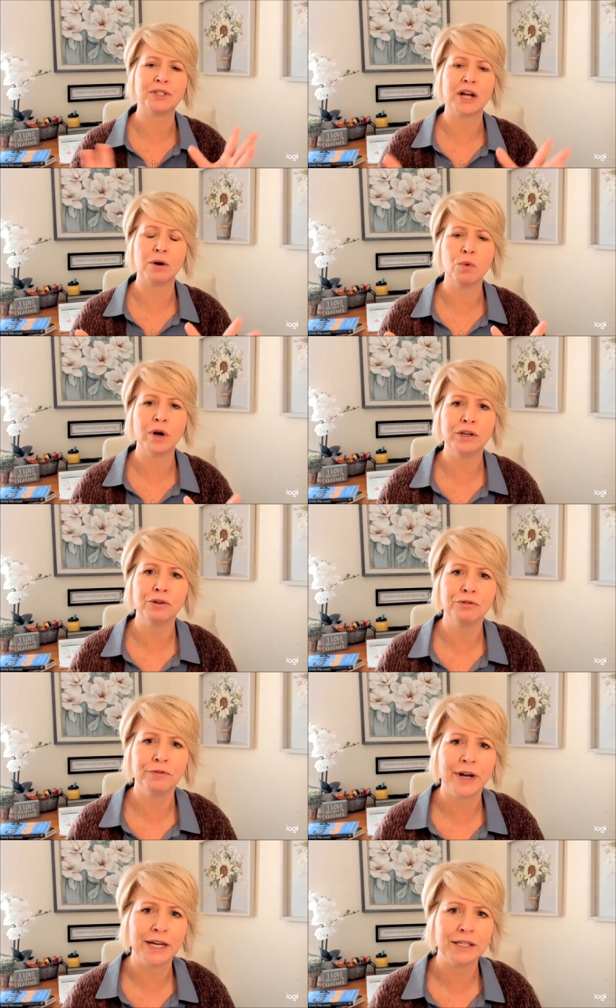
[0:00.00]
Now, what you'll
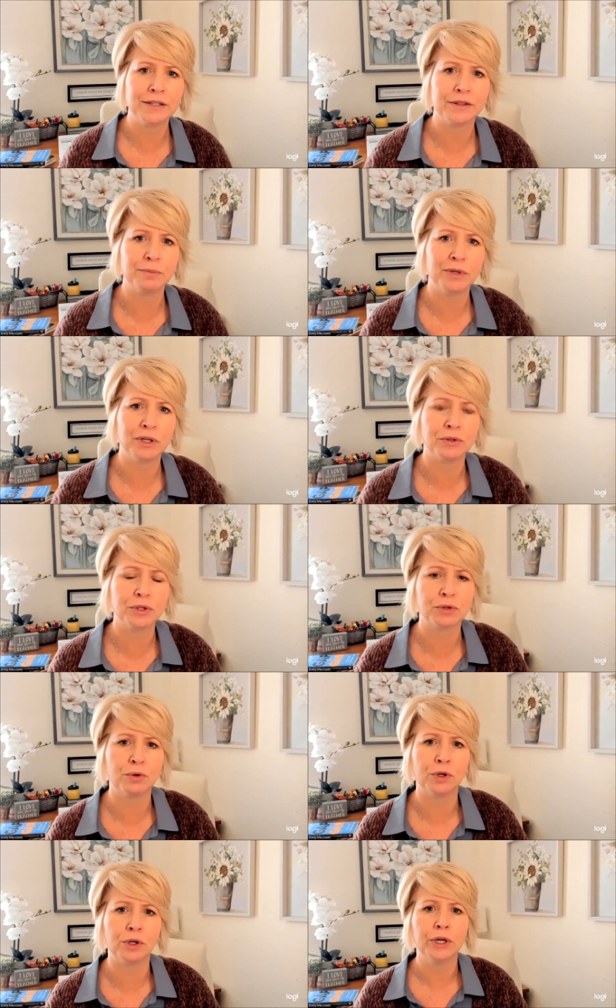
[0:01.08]
find at the middle
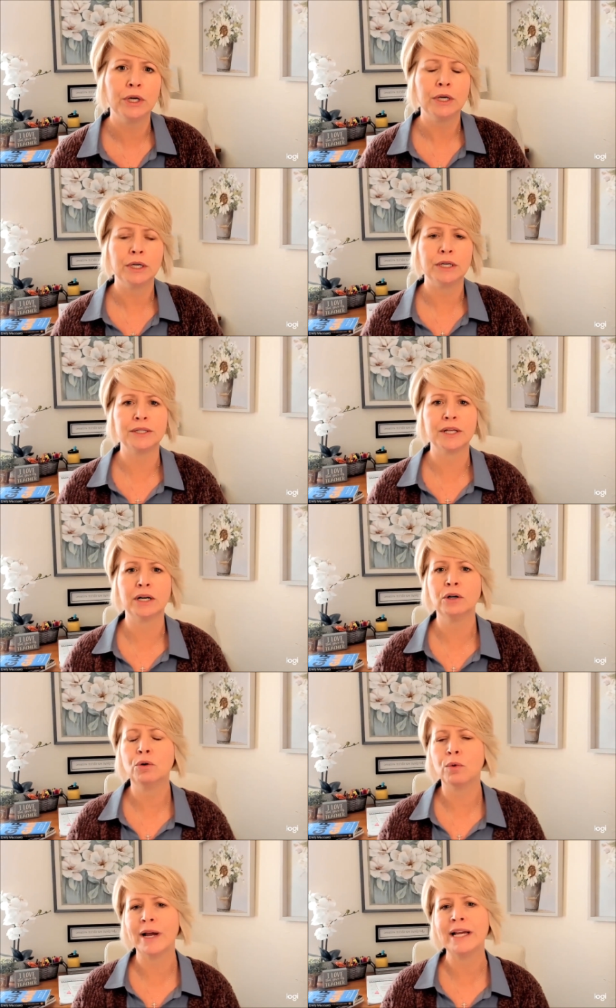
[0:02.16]
school is that a
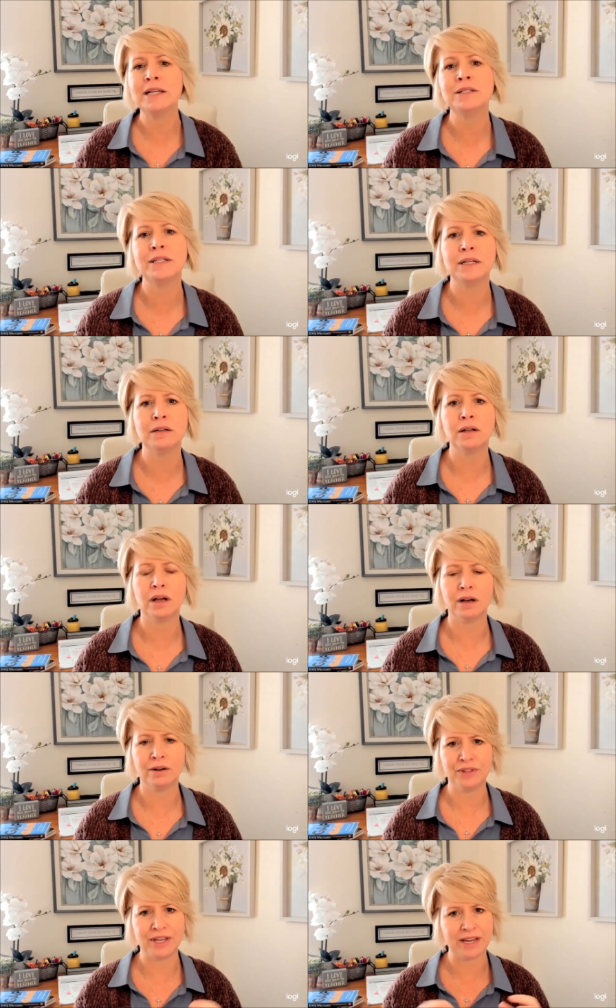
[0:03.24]
great deal
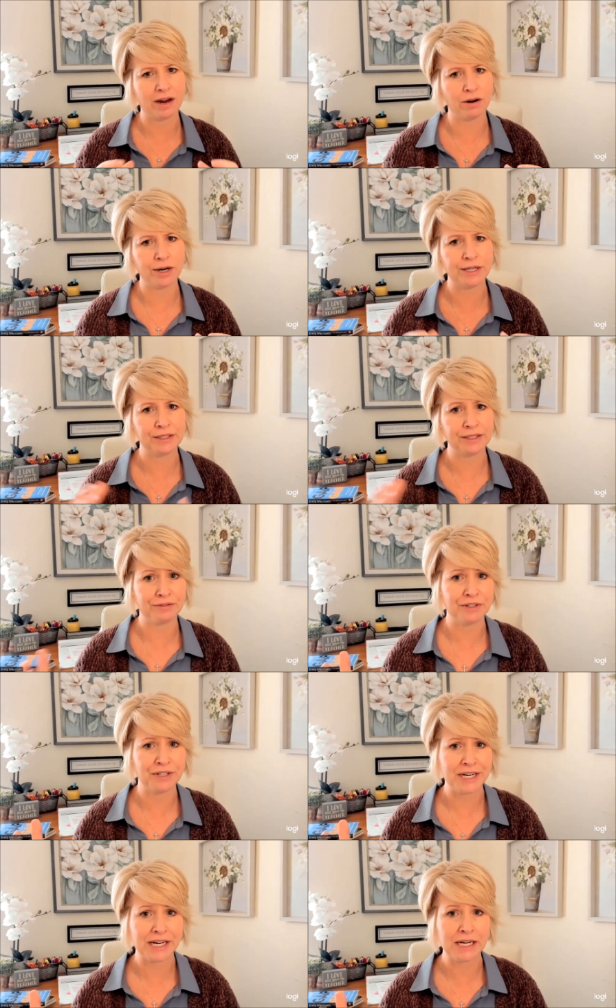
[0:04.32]
of the areas of
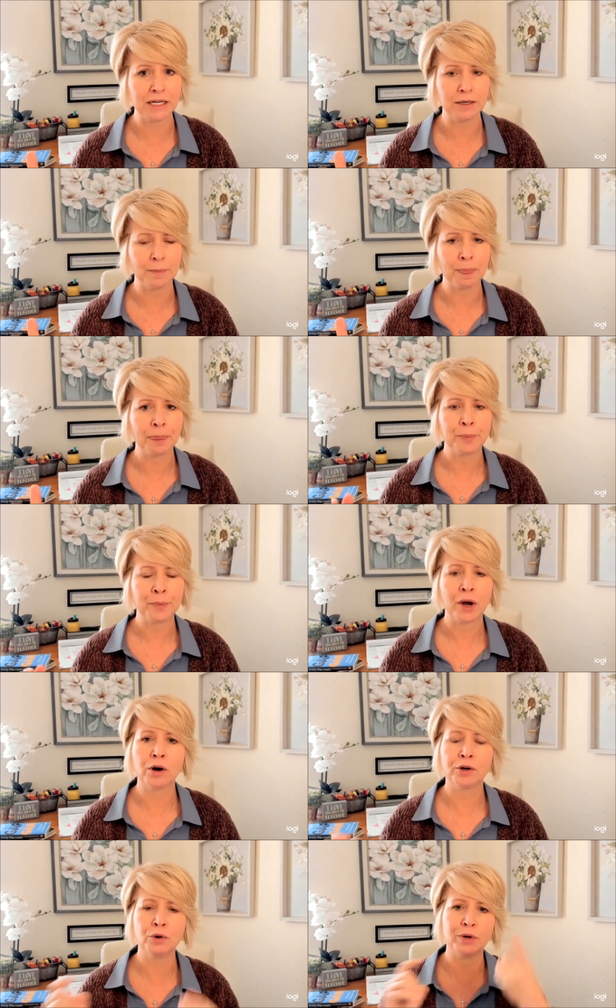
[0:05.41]
need
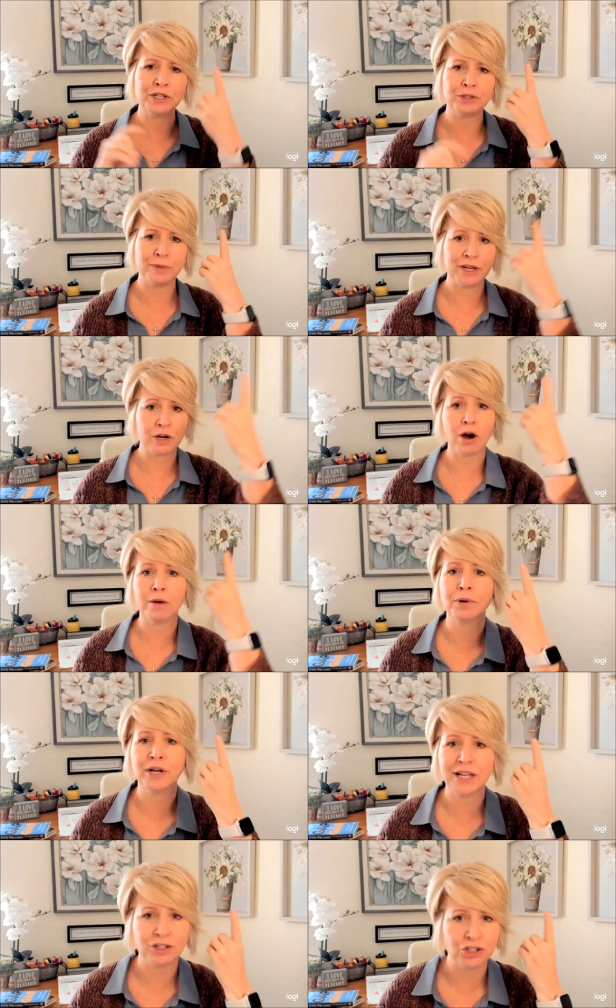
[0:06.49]
are going to be
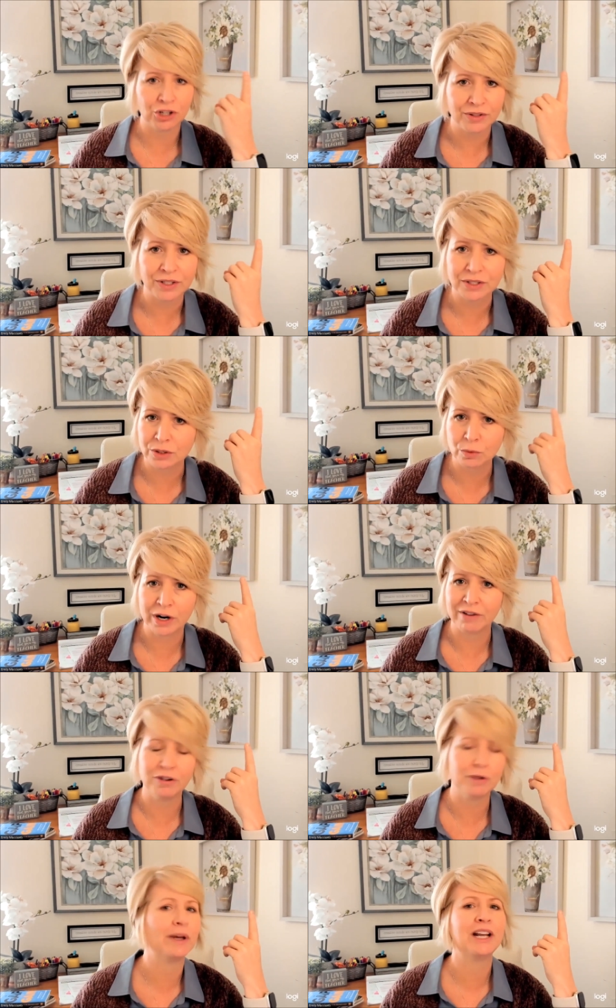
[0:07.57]
comprehension. This is what
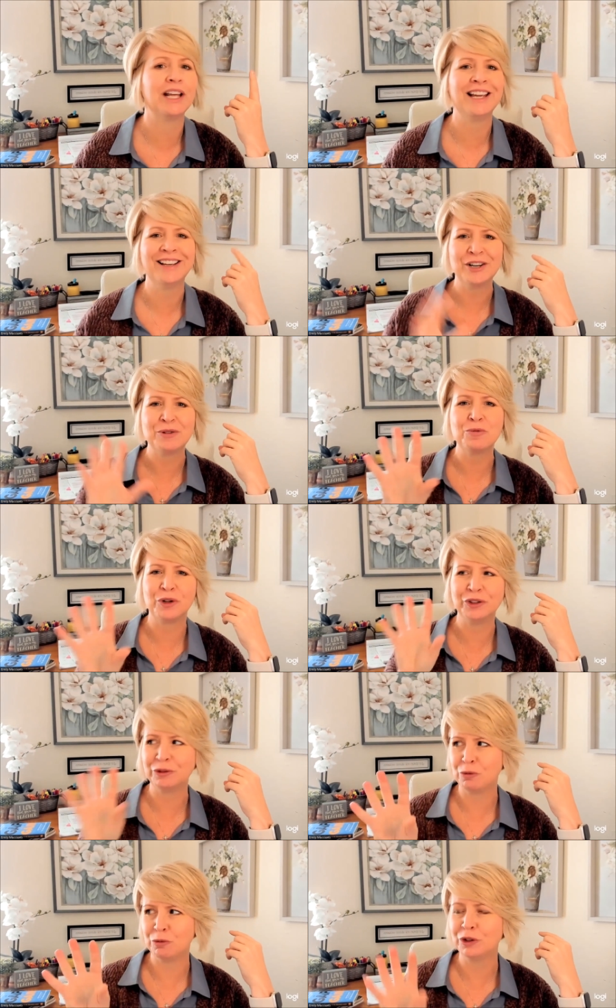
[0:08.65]
everybody will
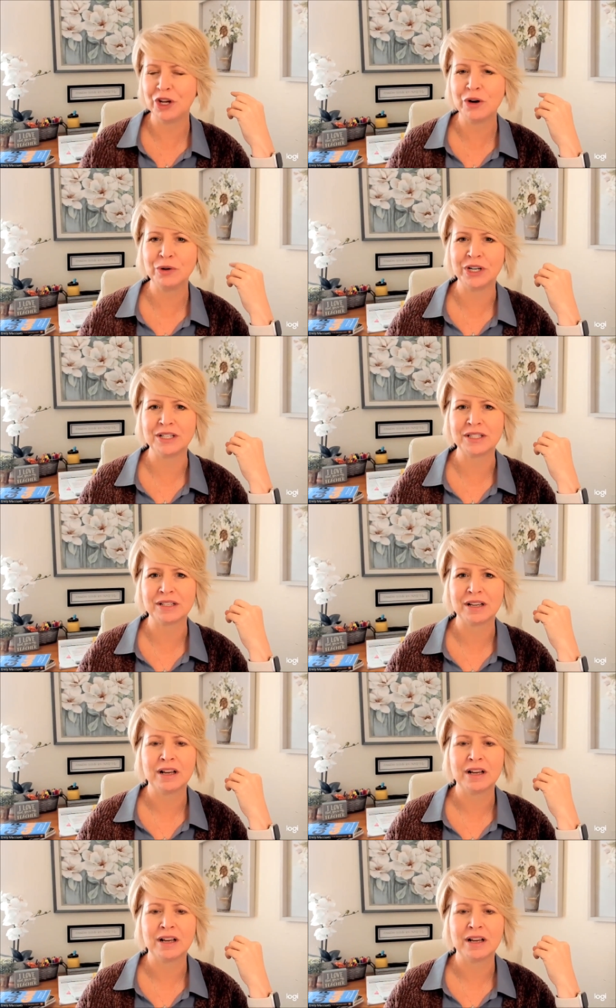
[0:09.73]
will notice.